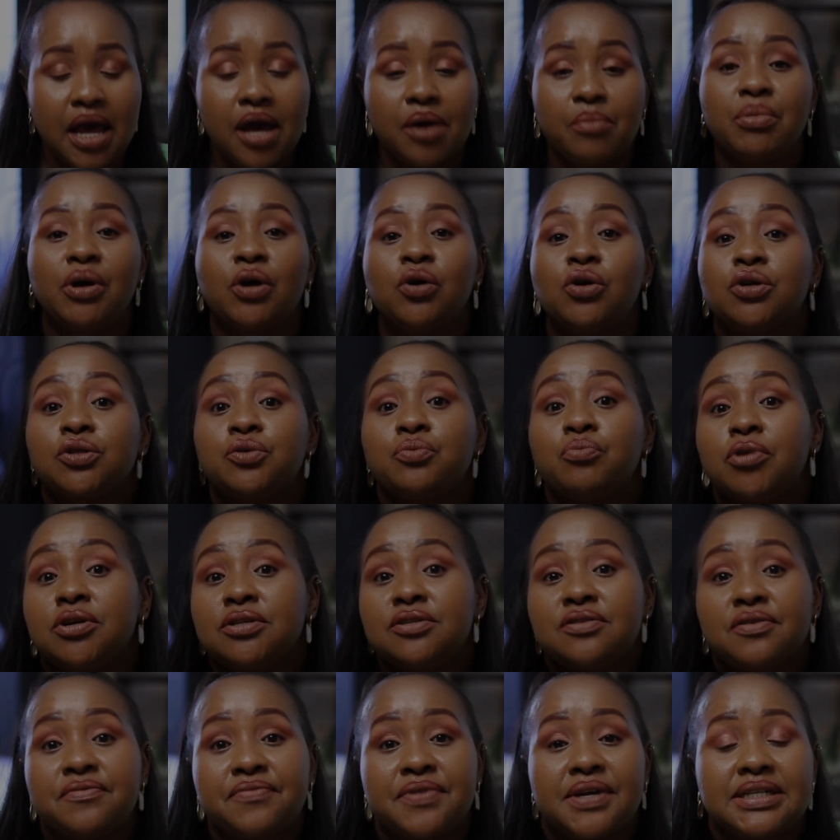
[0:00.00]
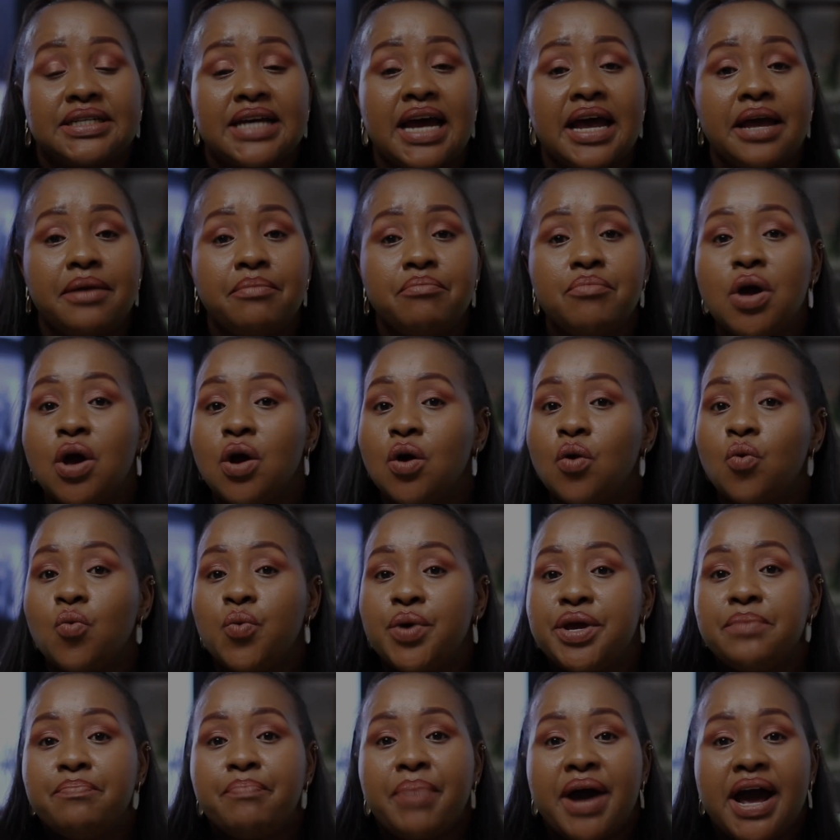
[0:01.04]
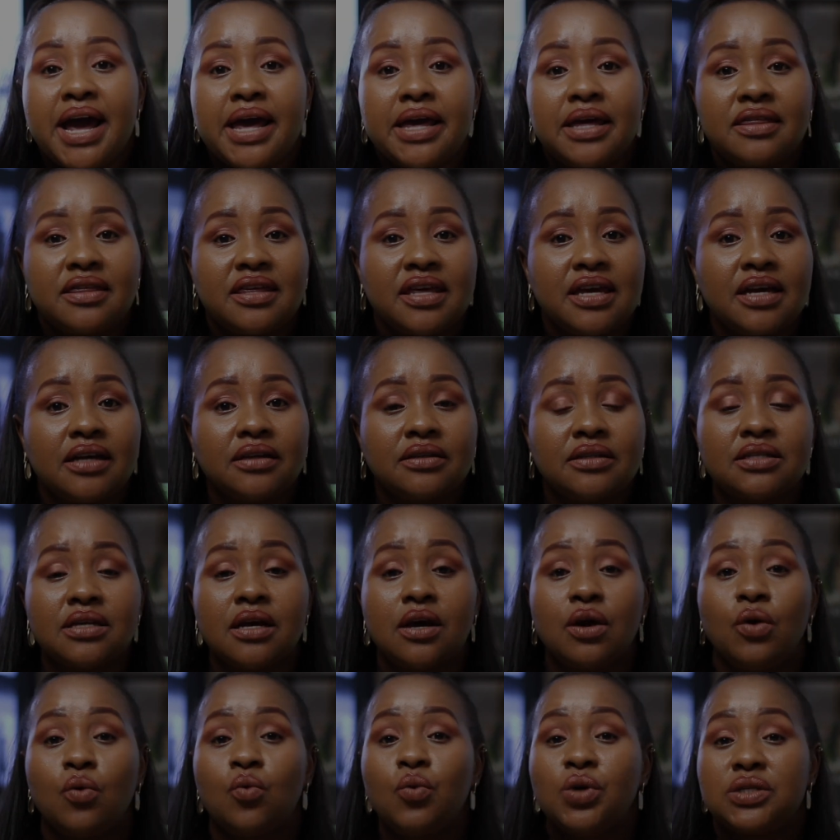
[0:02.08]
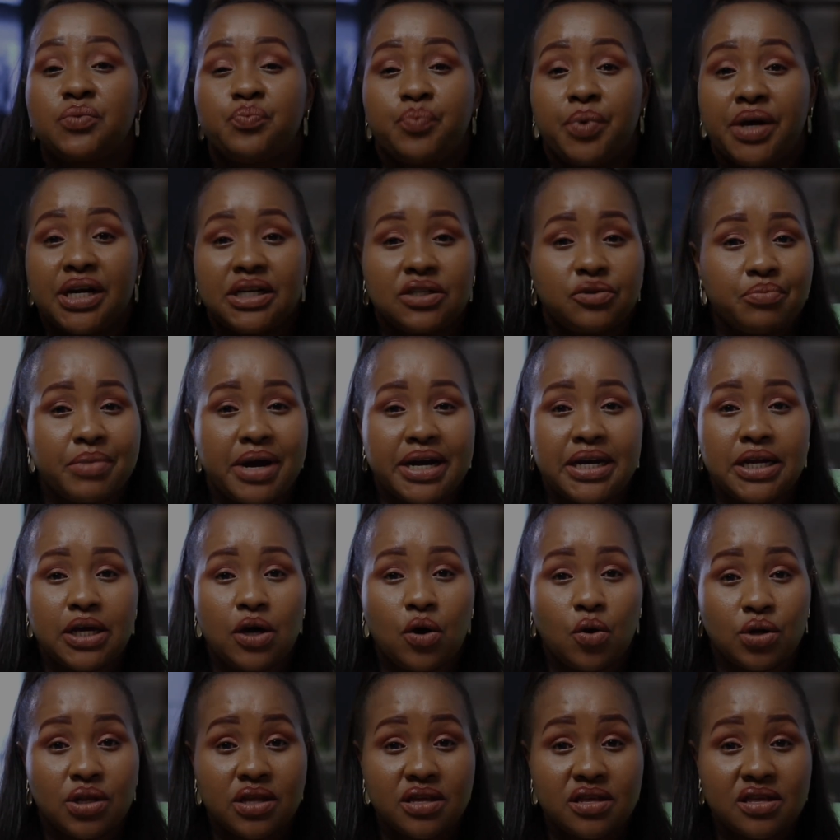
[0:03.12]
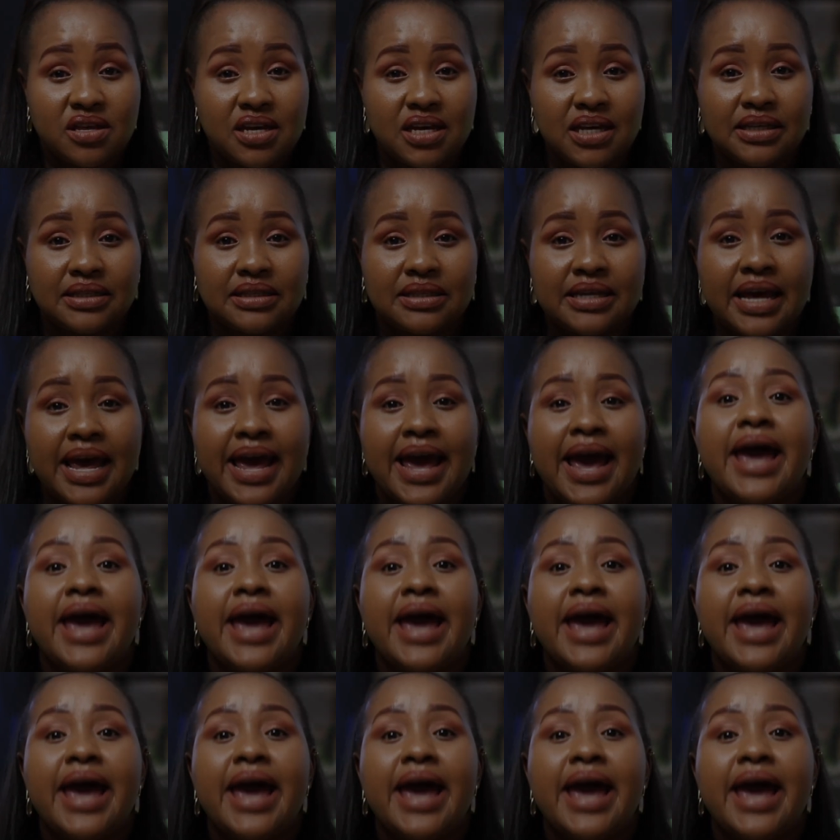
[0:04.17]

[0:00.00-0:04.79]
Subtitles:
because most of the time we buy things, we spend money on things,